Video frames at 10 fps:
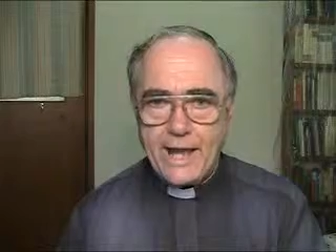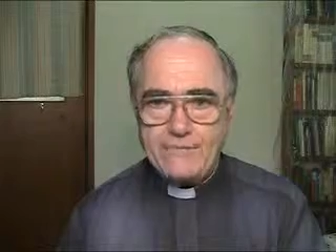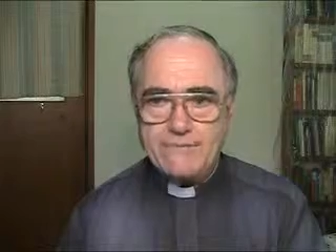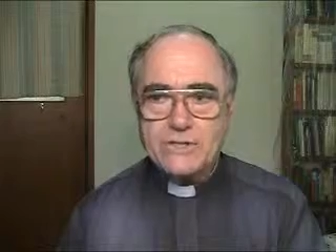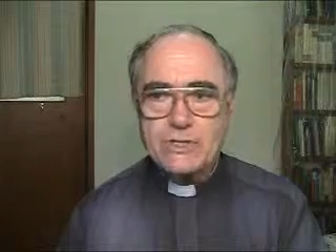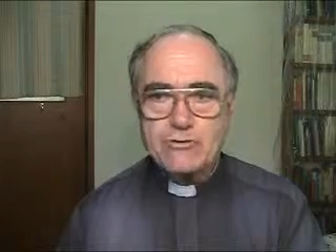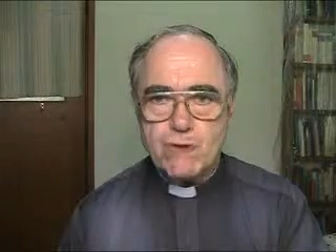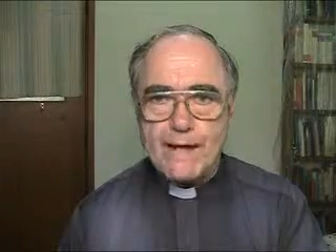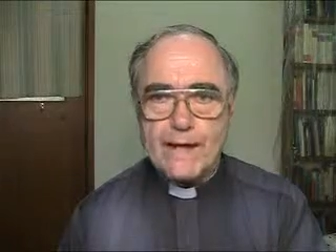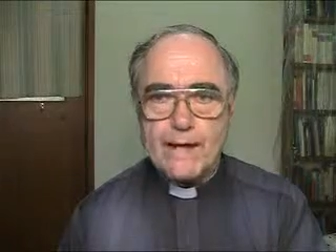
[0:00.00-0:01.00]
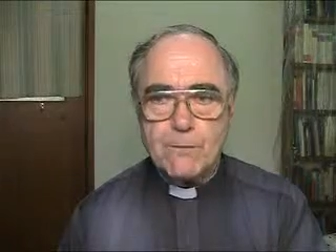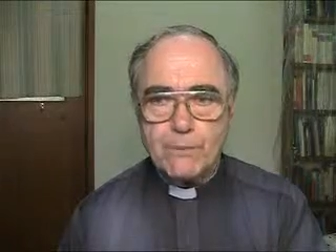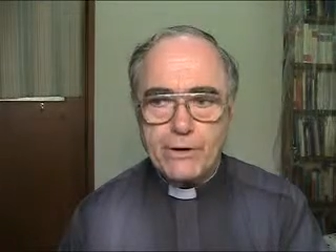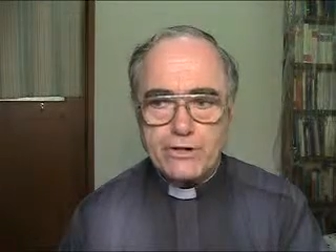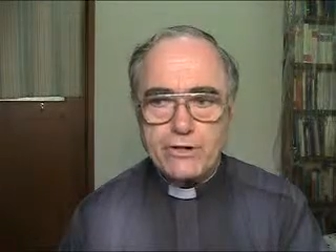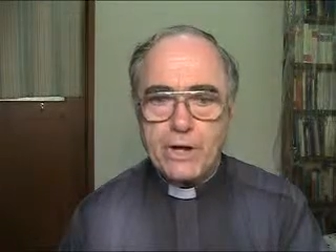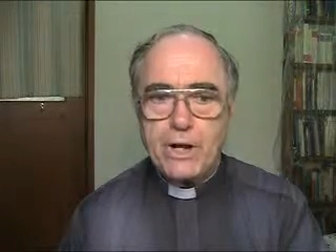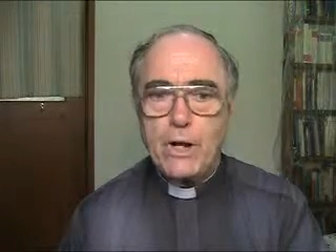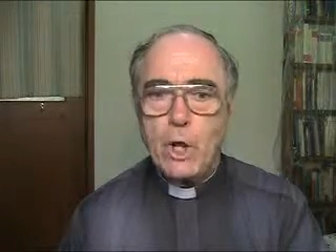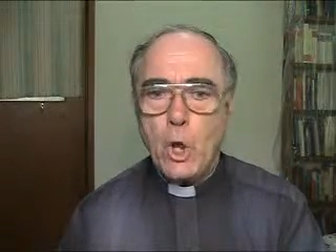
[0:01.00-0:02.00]
if the striking
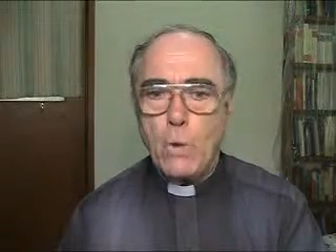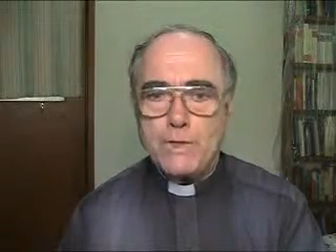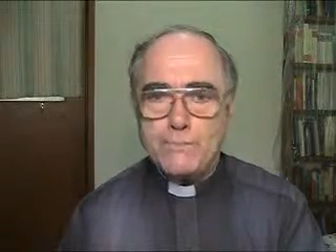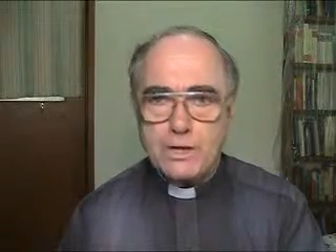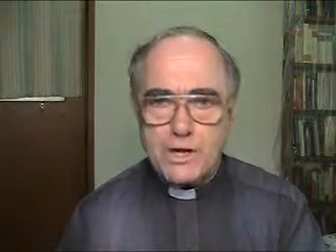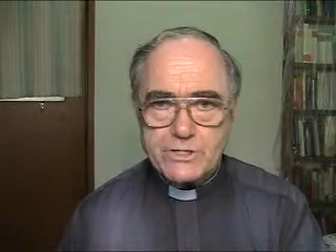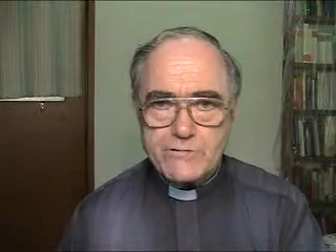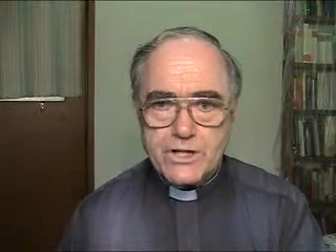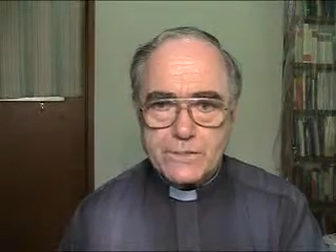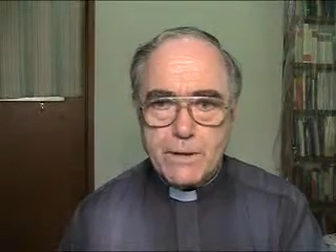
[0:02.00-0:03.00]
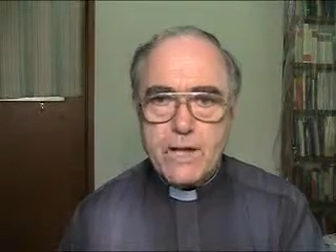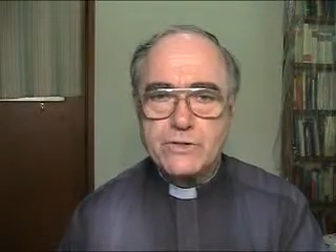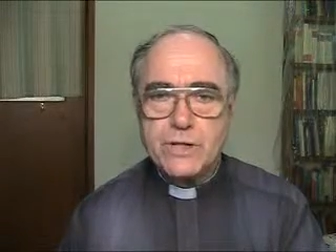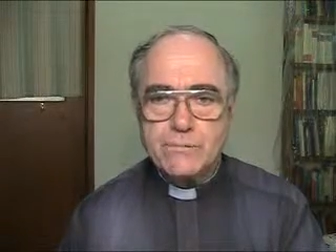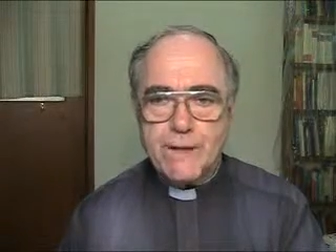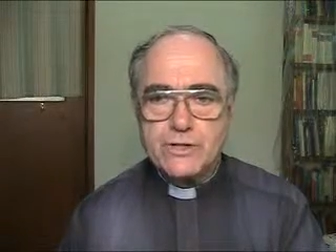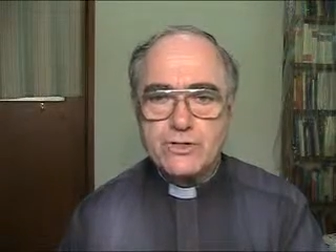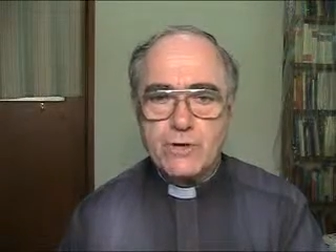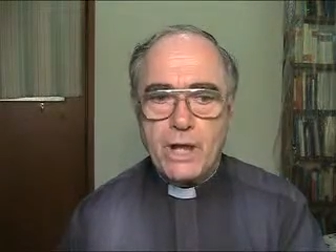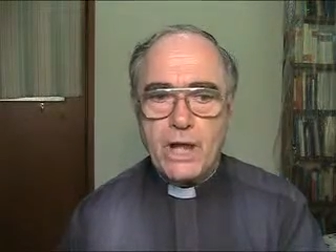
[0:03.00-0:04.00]
impression which because of his person and
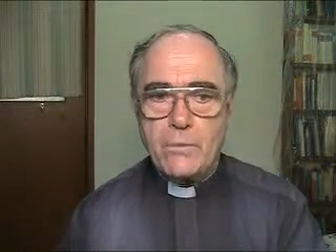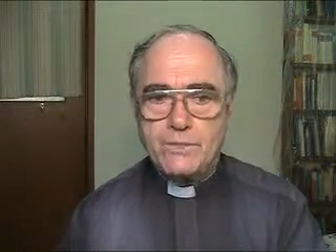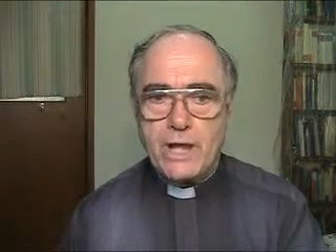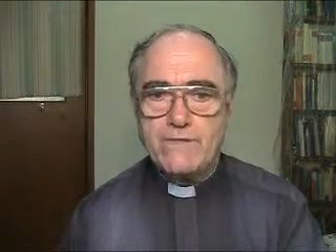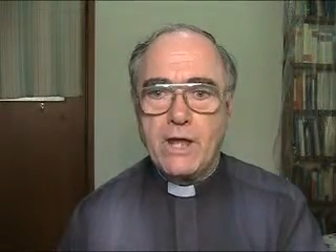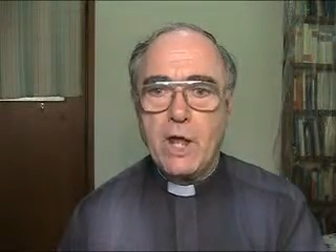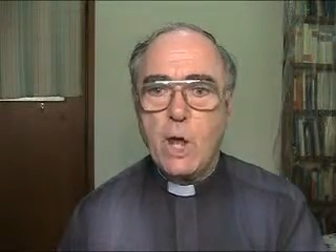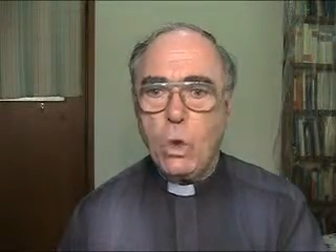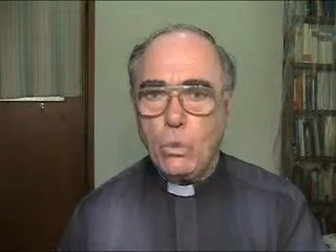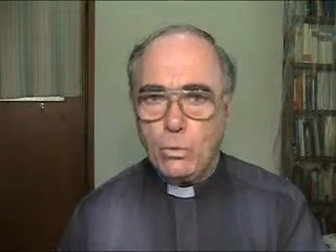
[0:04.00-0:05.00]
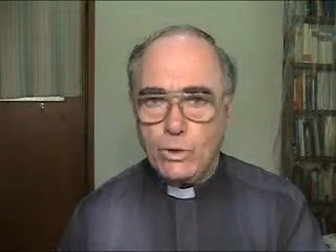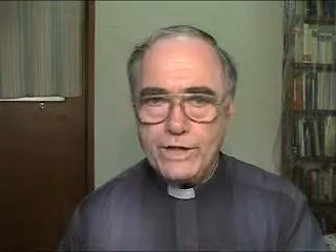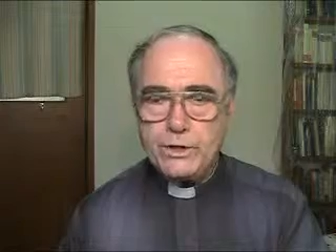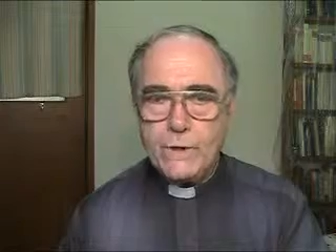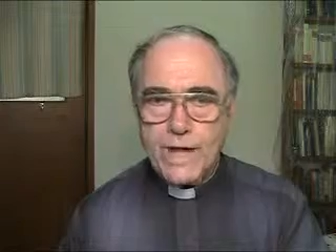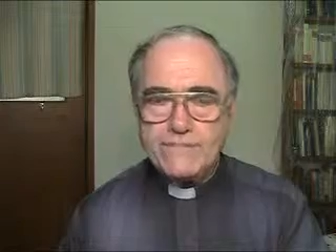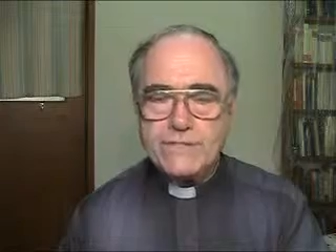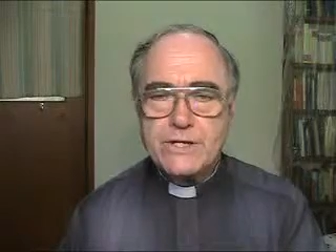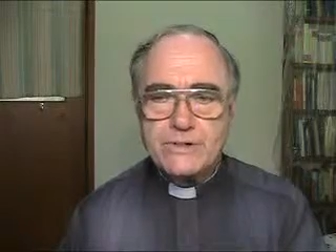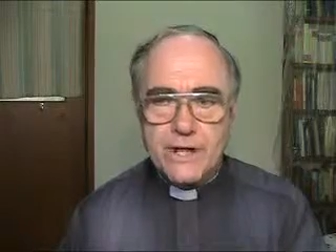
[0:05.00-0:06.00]
ministry he was giving were to have
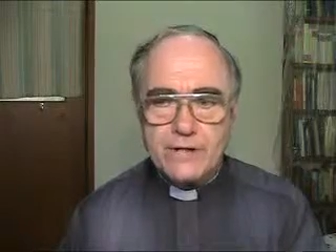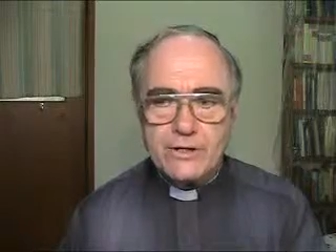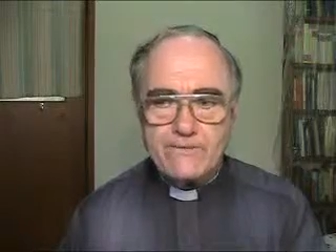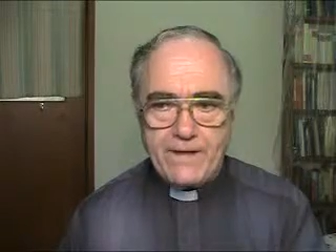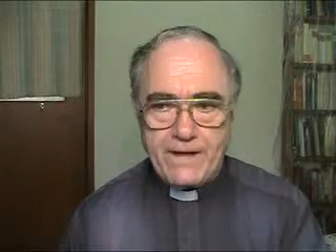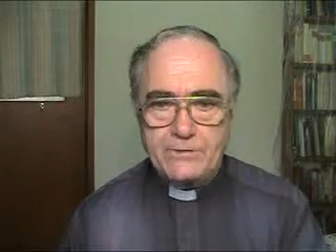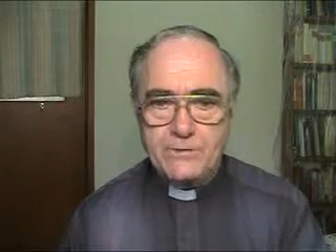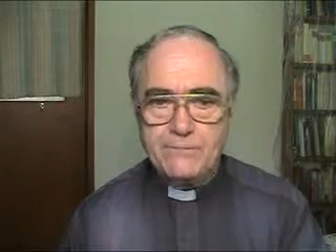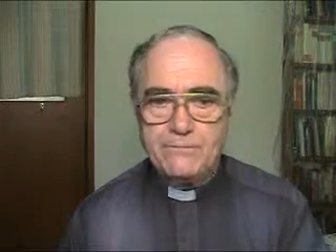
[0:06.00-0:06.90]
its intended effect.